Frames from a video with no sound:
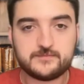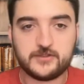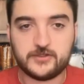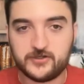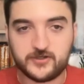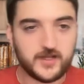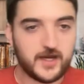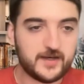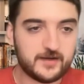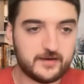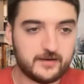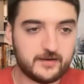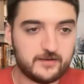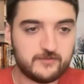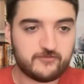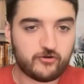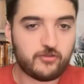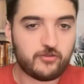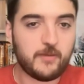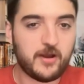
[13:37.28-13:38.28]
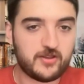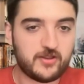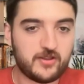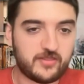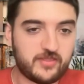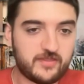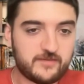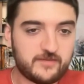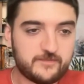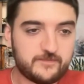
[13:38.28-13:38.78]
You're done for the
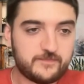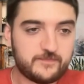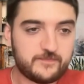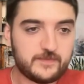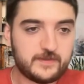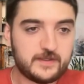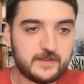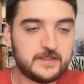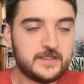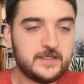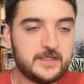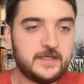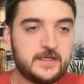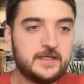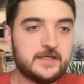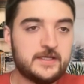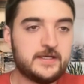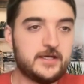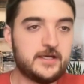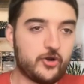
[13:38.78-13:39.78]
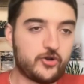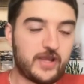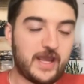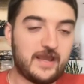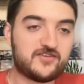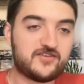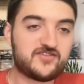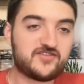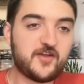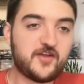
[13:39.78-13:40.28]
month.
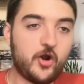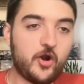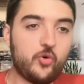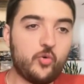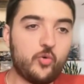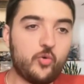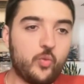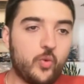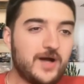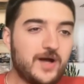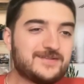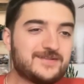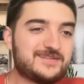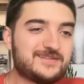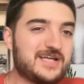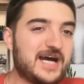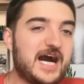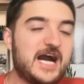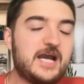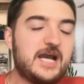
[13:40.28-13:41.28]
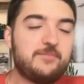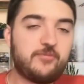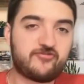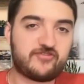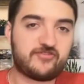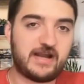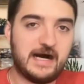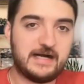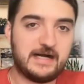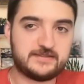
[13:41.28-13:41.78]
Okay, so what type
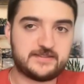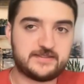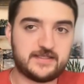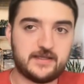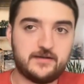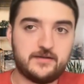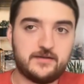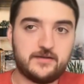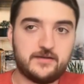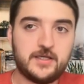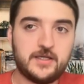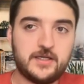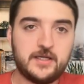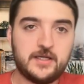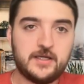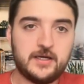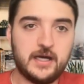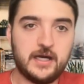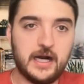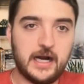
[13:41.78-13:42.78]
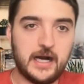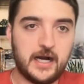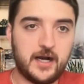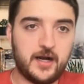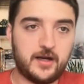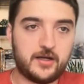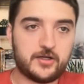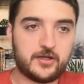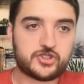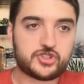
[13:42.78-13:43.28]
of content
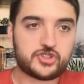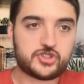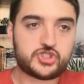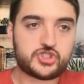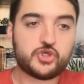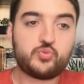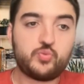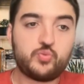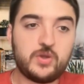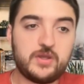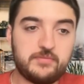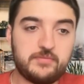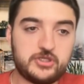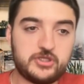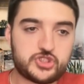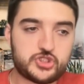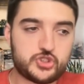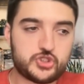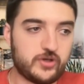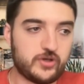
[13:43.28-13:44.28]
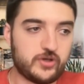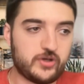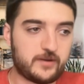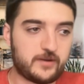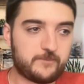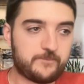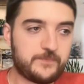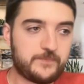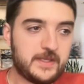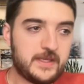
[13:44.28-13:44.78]
uh, should we be shooting?